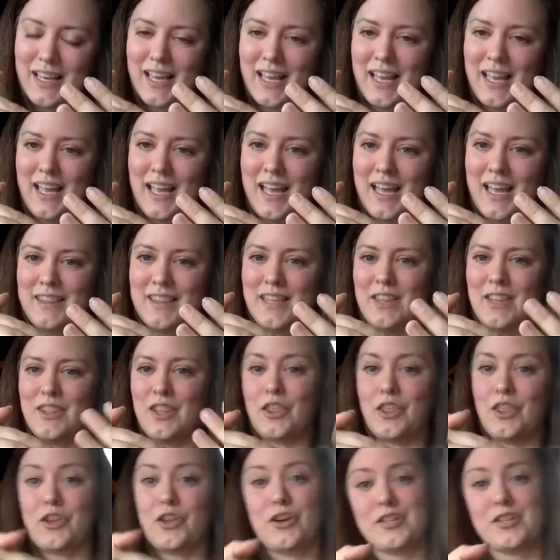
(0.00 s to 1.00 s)
And then
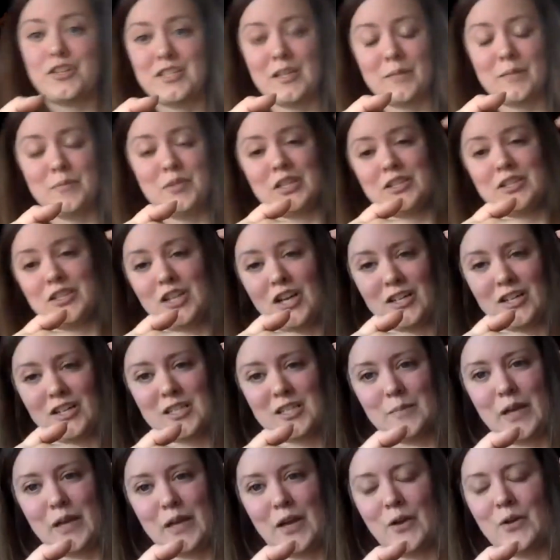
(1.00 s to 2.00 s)
the third subject talks
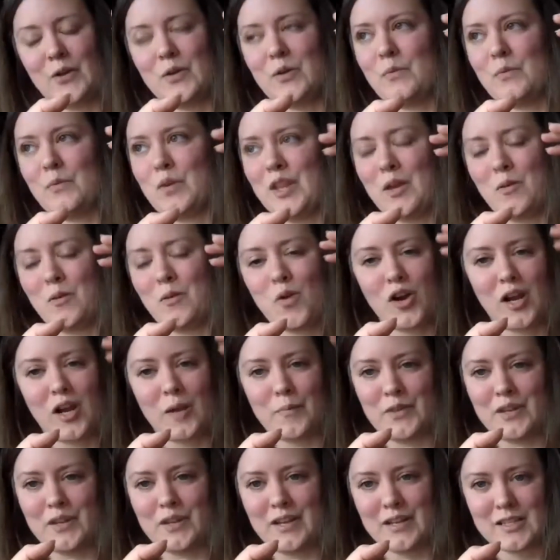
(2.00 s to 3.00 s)
about when they woke
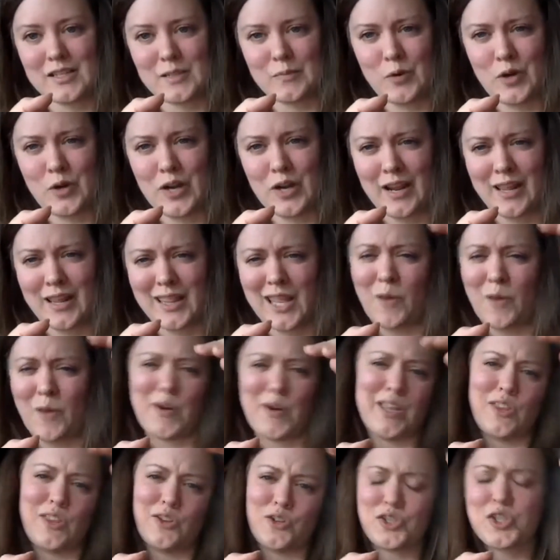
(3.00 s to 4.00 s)
up the next morning and they were
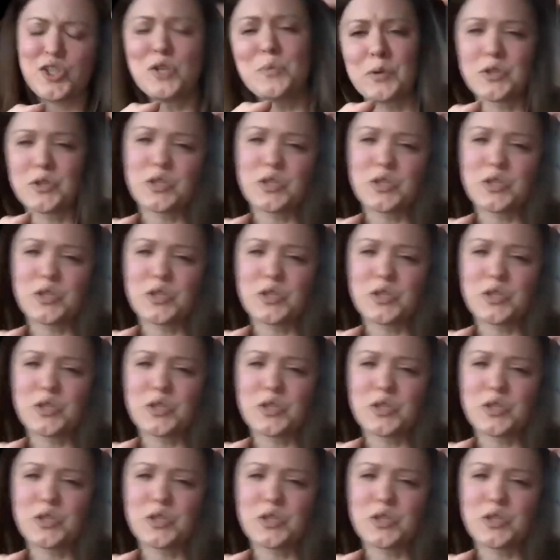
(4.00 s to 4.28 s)
either super